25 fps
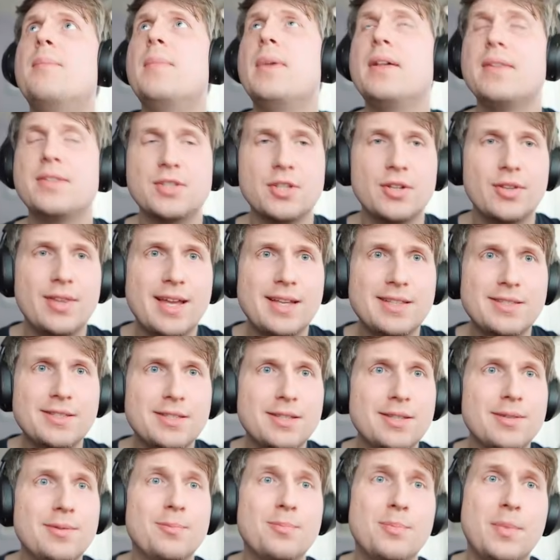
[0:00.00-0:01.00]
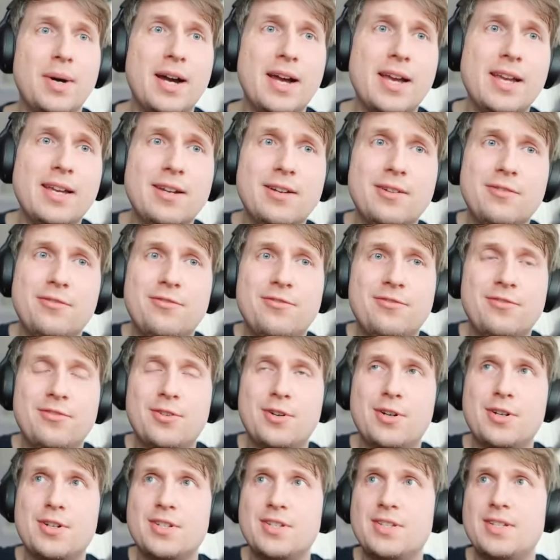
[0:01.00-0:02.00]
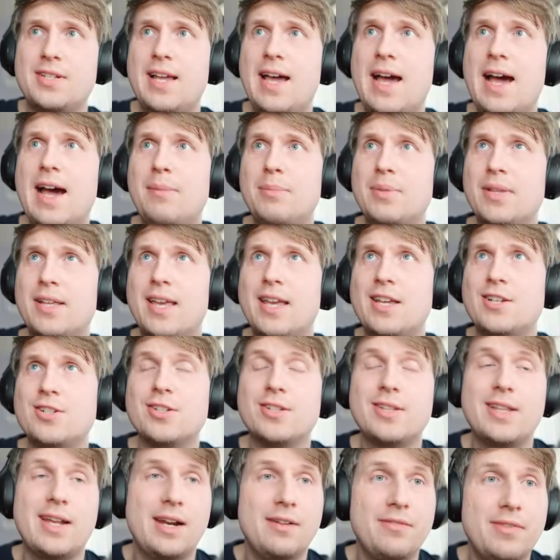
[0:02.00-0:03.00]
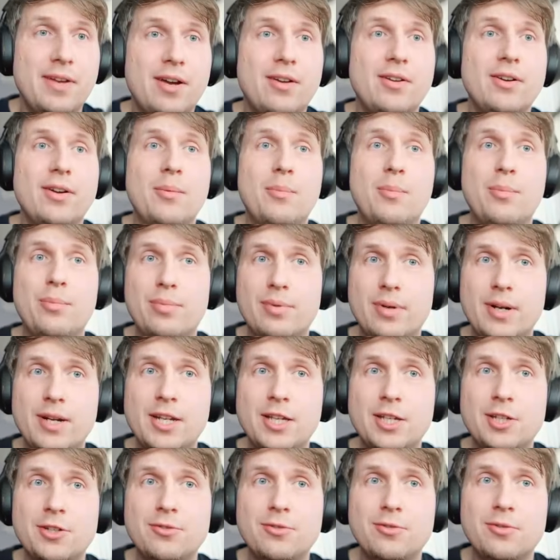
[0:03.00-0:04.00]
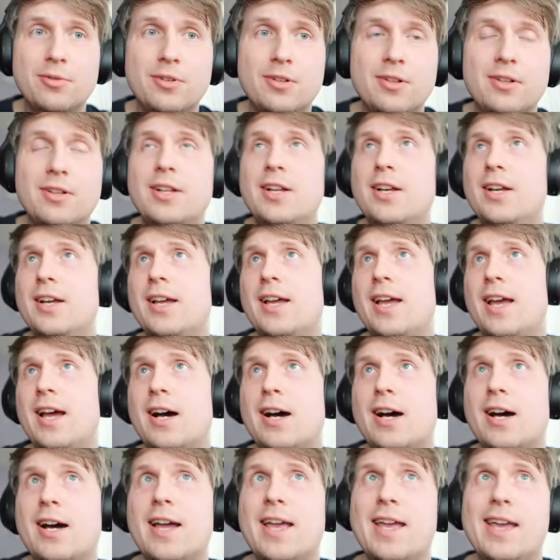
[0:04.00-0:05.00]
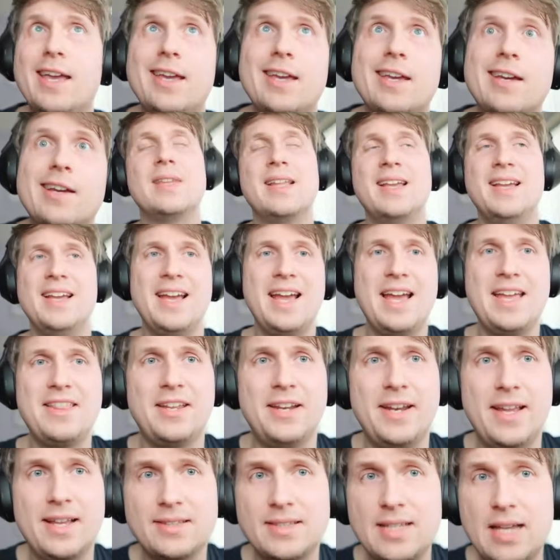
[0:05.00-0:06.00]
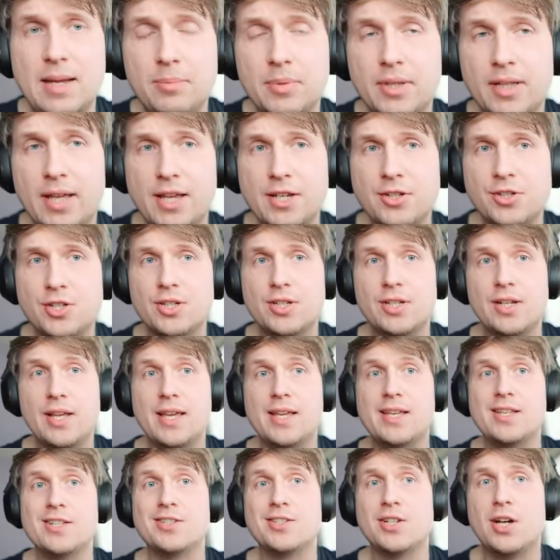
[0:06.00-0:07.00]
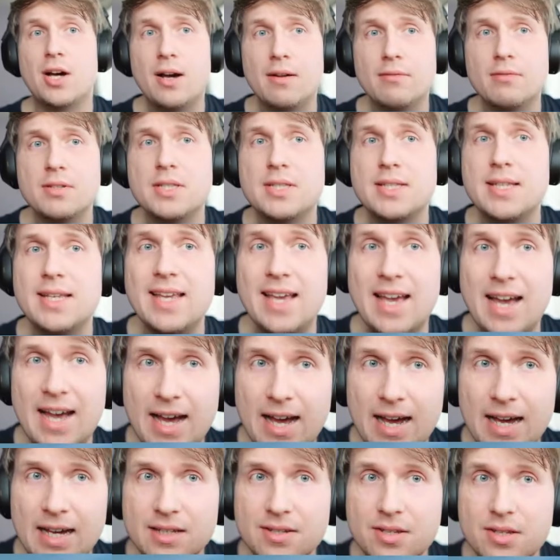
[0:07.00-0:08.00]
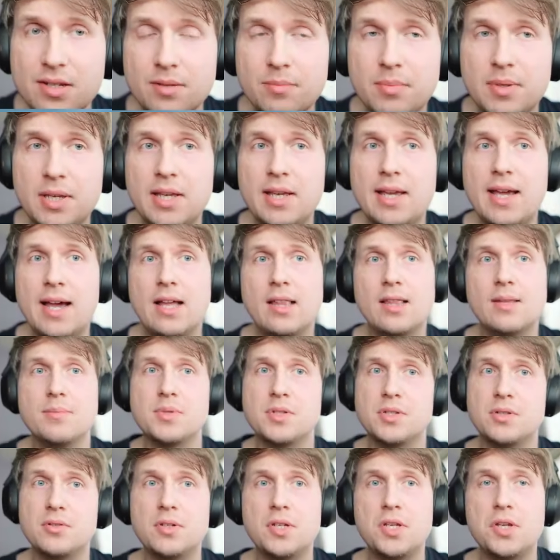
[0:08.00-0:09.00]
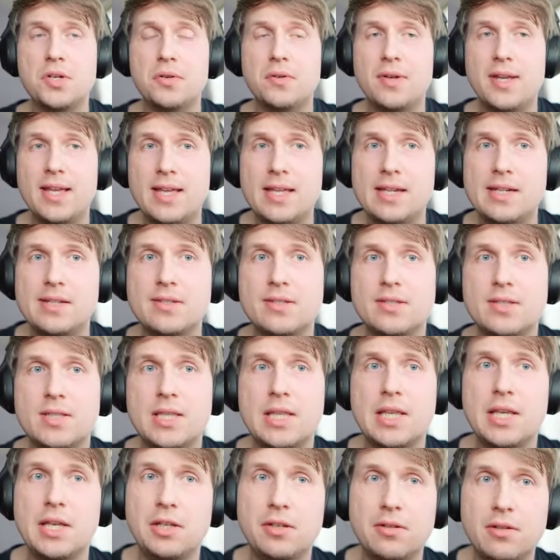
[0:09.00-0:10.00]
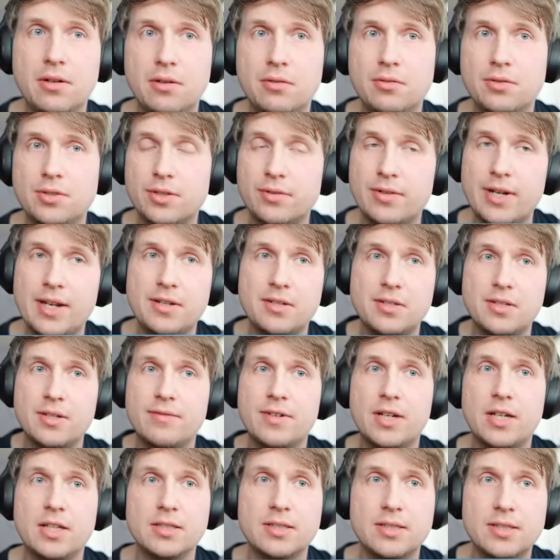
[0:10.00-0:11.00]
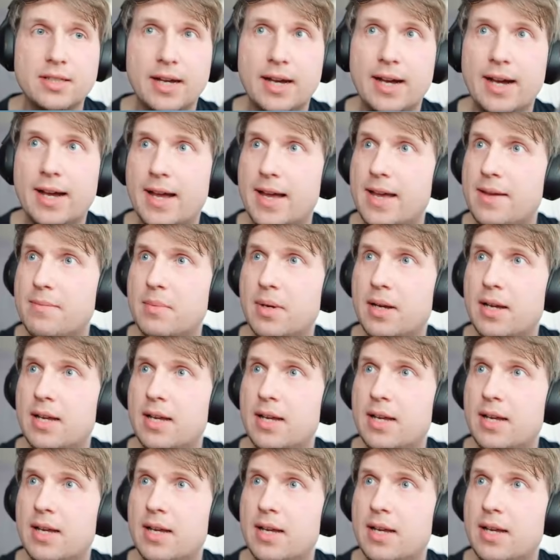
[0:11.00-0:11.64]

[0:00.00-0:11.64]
obviously. So that's my first application that I found pretty cool. And obviously it has to be LM Studio. It is the GOAT, greatest of all time.